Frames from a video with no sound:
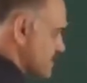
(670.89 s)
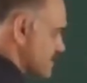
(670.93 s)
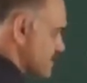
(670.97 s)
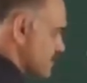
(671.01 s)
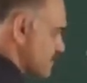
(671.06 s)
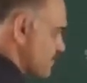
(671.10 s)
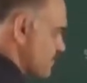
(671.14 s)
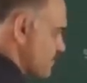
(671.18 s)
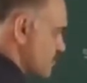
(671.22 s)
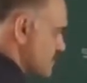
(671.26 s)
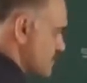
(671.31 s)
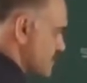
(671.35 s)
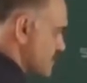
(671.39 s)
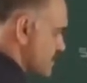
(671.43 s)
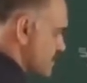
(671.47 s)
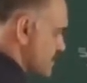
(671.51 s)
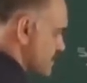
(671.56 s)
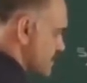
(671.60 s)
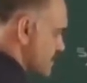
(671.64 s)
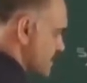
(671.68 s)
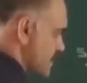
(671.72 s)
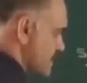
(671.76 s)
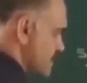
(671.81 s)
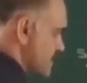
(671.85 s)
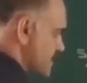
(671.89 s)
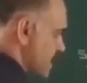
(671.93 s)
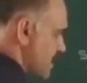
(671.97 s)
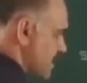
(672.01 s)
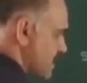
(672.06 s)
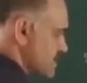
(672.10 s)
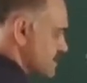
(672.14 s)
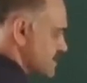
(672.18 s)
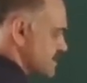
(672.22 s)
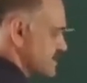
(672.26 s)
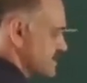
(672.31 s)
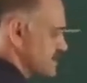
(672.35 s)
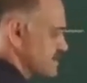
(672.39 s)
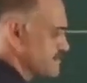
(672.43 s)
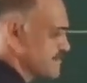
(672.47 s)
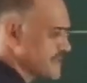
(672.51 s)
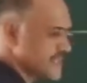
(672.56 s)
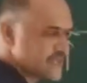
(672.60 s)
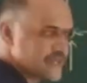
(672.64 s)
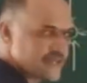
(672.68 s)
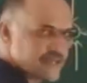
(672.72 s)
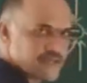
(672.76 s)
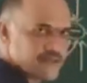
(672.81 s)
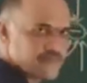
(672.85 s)
Suppose this is a charged
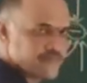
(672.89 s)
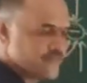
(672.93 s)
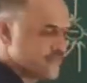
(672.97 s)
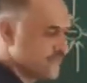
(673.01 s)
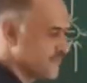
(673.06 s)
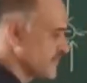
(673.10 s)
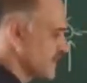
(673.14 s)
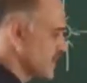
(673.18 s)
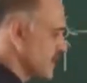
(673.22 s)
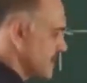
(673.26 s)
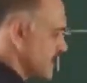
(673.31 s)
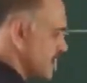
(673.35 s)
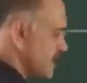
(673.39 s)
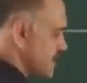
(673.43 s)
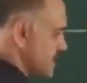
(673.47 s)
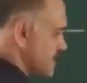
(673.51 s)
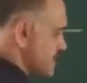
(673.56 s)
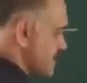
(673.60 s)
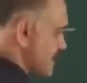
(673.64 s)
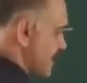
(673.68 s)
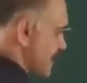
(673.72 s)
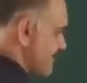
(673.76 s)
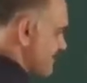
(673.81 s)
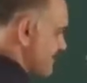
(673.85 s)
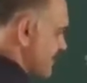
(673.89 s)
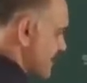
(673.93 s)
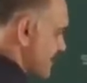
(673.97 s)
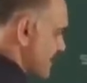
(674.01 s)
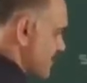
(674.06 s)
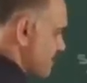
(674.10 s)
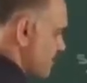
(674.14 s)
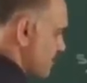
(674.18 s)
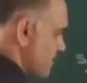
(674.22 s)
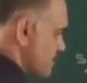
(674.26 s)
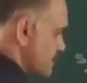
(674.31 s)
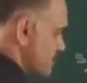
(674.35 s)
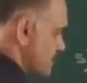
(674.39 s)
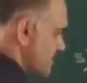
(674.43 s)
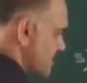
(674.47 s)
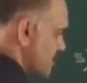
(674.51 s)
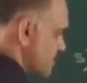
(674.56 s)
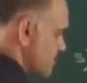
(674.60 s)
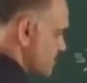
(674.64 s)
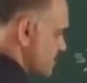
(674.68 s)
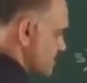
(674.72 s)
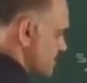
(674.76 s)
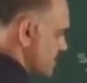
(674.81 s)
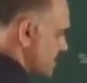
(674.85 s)
sphere. It is having a
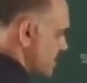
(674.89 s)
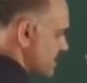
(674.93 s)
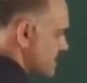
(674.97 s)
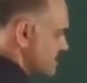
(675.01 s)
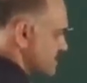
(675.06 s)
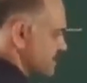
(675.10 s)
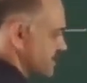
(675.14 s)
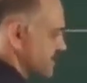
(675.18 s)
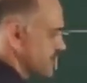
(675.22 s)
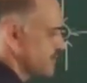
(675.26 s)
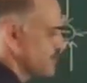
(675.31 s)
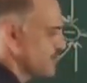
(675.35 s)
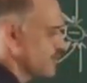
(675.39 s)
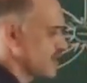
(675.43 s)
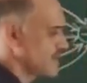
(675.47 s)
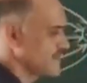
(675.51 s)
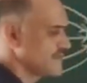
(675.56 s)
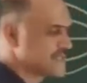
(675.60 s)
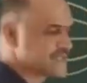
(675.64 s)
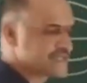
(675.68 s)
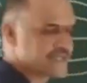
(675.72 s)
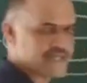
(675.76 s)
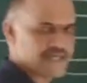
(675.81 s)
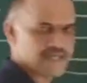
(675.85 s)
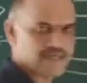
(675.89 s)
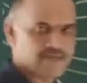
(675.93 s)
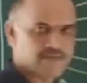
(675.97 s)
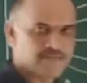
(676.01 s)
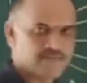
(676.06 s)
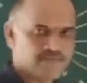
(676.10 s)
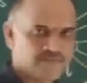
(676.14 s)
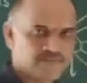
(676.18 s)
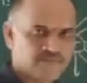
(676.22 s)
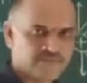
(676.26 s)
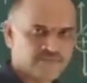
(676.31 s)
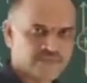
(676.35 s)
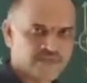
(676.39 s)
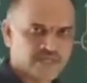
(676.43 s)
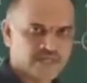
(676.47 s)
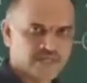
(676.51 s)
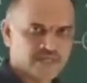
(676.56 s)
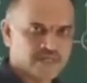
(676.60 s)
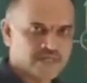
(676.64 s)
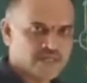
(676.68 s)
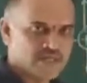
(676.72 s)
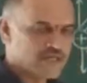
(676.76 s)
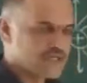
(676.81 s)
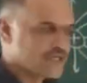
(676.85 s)
positive charge Q I will take.
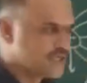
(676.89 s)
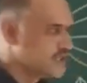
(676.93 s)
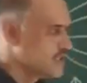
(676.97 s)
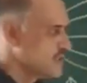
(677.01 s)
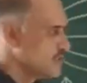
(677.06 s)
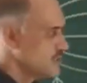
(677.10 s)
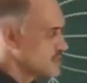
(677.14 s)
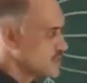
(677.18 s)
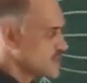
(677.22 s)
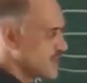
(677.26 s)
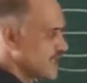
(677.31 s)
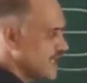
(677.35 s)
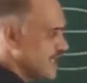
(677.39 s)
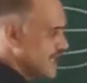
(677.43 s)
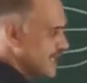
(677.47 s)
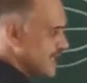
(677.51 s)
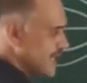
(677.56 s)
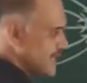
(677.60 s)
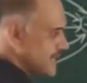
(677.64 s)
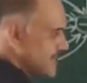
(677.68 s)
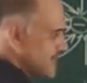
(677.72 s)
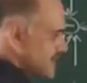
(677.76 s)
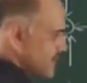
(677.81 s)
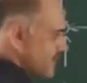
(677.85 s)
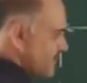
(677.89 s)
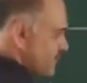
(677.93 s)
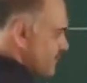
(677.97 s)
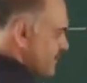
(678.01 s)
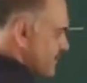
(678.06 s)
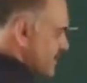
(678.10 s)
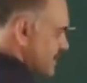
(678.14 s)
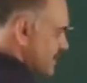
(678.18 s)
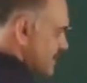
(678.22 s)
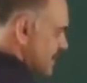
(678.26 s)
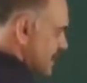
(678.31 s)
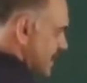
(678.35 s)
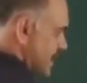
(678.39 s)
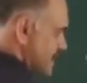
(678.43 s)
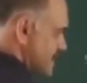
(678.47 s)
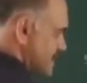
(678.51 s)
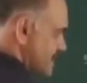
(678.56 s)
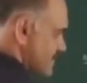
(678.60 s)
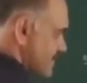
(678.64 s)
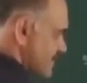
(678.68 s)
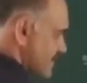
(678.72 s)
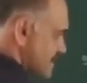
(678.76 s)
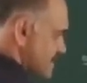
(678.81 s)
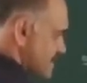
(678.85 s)
So electric field
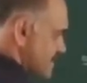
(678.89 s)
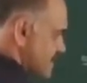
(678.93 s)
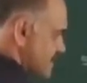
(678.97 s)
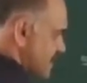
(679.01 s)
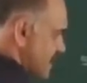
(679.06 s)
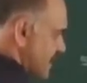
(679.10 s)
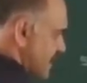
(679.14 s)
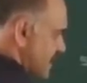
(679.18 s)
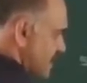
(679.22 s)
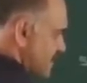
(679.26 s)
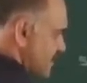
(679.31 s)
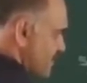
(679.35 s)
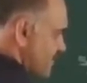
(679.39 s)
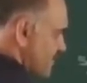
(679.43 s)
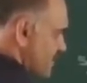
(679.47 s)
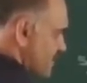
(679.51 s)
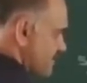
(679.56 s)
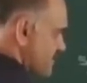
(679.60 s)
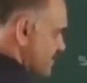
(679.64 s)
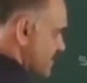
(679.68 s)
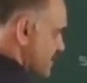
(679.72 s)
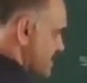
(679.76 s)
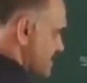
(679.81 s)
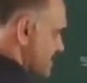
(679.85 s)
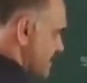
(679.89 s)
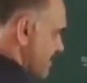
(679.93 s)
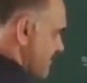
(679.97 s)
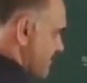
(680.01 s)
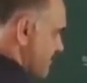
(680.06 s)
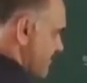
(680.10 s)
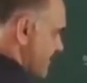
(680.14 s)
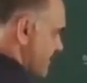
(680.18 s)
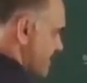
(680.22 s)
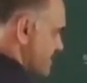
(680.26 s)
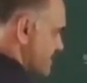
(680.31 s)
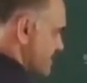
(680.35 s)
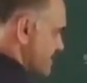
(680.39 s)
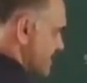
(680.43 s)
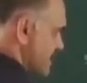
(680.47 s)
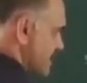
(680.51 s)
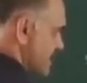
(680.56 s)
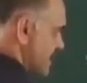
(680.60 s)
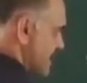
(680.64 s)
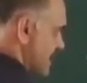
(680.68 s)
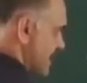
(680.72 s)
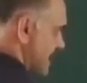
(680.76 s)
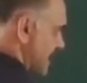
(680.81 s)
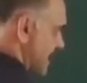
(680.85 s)
lines will start from the surface
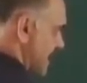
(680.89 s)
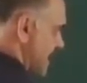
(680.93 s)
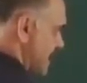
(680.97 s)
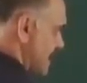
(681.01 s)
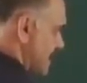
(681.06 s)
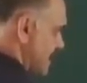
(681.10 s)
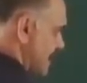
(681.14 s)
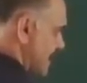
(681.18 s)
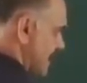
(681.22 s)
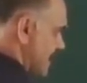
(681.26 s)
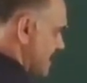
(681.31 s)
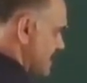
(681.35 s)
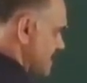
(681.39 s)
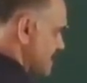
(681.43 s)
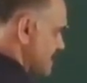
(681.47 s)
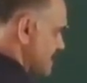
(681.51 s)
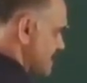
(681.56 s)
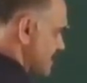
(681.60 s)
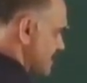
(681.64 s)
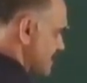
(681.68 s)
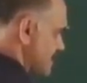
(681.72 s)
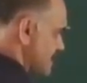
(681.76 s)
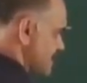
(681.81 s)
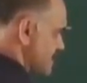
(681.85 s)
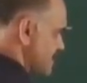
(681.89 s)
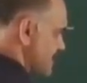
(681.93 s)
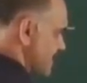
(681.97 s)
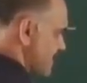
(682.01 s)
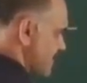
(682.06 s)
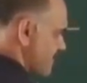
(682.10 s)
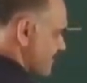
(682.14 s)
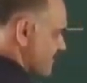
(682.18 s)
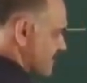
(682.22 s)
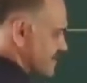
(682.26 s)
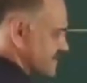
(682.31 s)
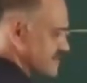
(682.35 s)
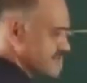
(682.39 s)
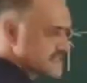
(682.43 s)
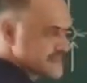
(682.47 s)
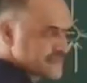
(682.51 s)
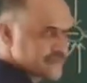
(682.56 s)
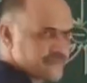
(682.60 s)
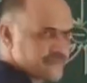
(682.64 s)
and ends at the surface.